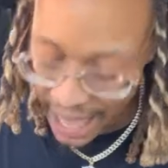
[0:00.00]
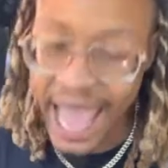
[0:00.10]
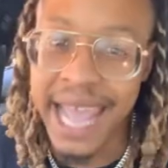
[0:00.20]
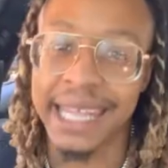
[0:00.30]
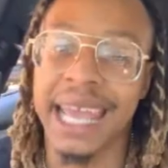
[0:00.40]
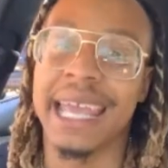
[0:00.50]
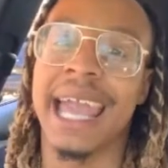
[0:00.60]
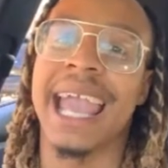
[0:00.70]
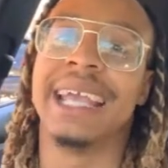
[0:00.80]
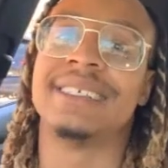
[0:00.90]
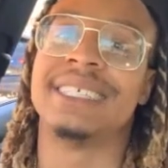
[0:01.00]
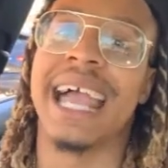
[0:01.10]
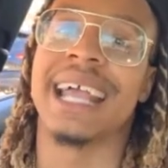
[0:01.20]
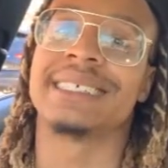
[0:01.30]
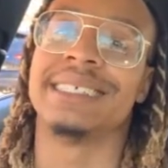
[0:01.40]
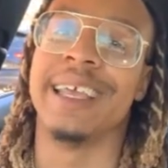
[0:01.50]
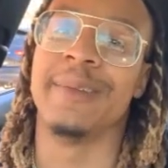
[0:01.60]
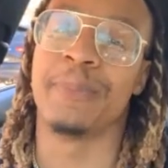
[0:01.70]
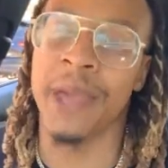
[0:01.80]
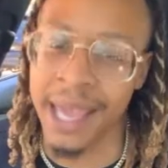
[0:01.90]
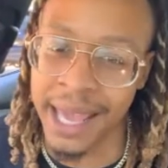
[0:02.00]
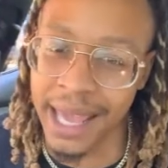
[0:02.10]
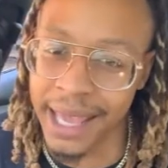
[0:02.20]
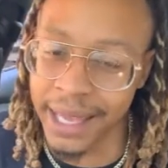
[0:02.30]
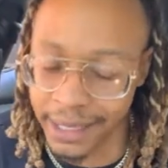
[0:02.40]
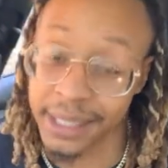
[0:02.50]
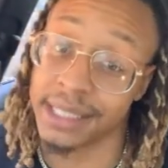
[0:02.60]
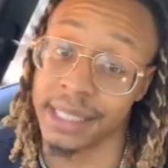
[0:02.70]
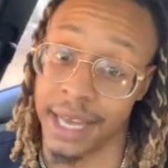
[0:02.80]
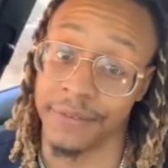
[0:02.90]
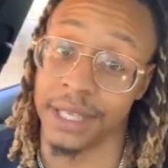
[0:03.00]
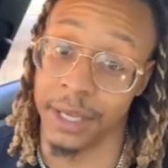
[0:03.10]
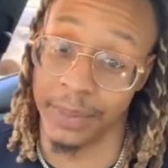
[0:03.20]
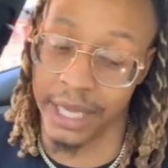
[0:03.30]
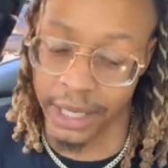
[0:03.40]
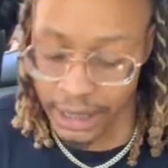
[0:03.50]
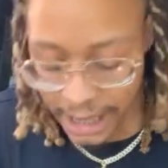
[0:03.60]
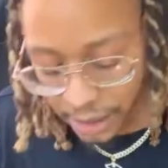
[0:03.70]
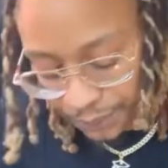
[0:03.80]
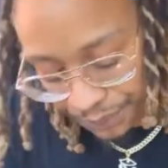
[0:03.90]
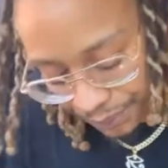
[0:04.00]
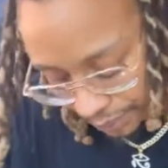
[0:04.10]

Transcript: aka Jackson P, because he definitely a player now.